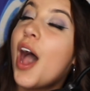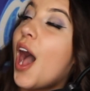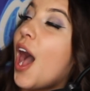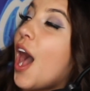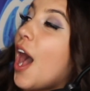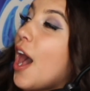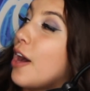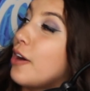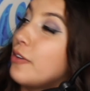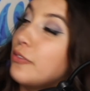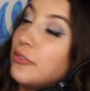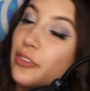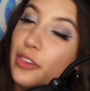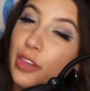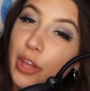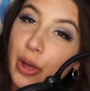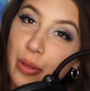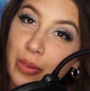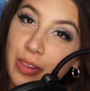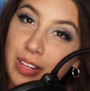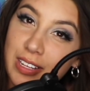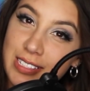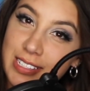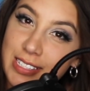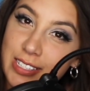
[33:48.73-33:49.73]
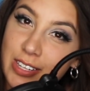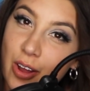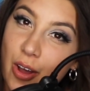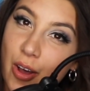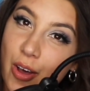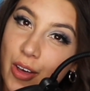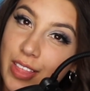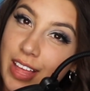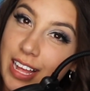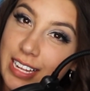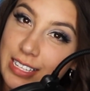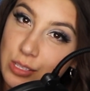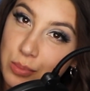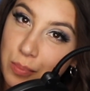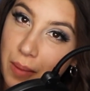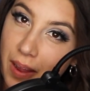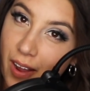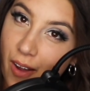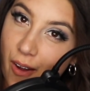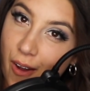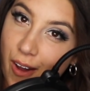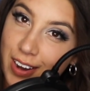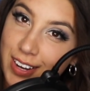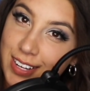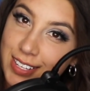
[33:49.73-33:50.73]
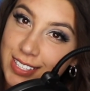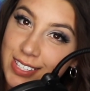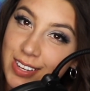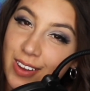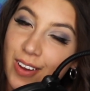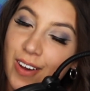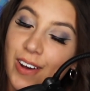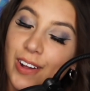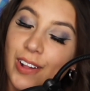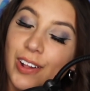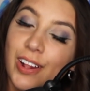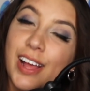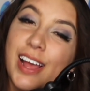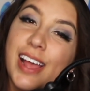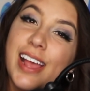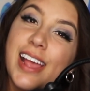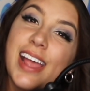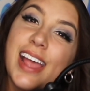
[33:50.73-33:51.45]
of Lola's doll. That's my haunted doll.